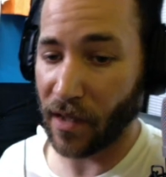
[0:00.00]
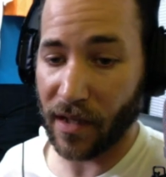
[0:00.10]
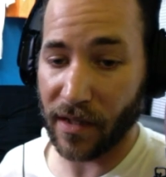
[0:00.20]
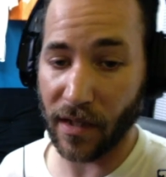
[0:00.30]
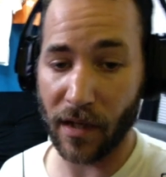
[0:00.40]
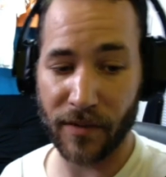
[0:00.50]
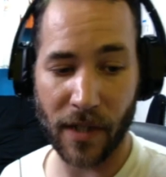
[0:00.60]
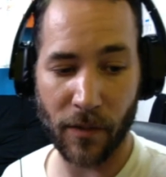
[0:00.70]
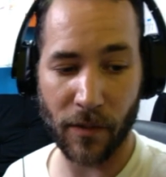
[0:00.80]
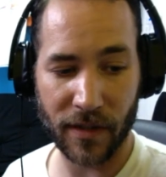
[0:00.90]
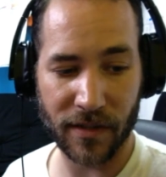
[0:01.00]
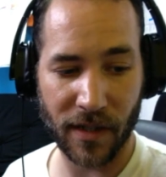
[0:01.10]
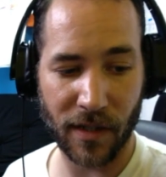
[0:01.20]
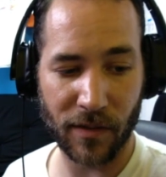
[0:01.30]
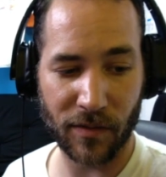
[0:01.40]
Yeah, yeah. What is
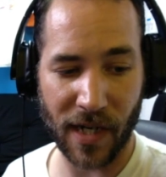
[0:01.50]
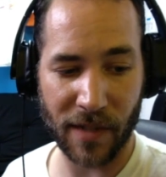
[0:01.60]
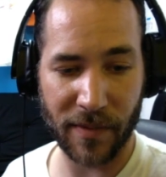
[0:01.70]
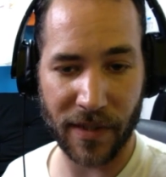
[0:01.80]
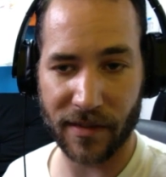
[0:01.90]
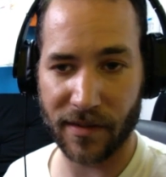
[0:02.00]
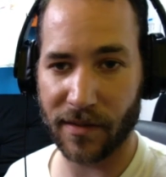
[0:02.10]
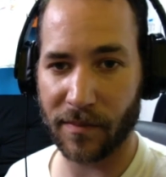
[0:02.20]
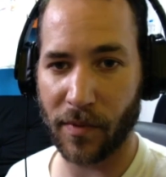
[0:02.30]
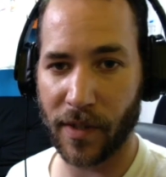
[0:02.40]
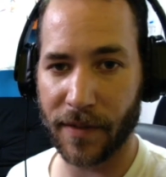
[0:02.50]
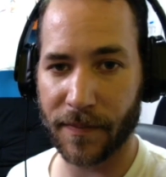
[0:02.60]
uh, Rye He's saying you can always point? hold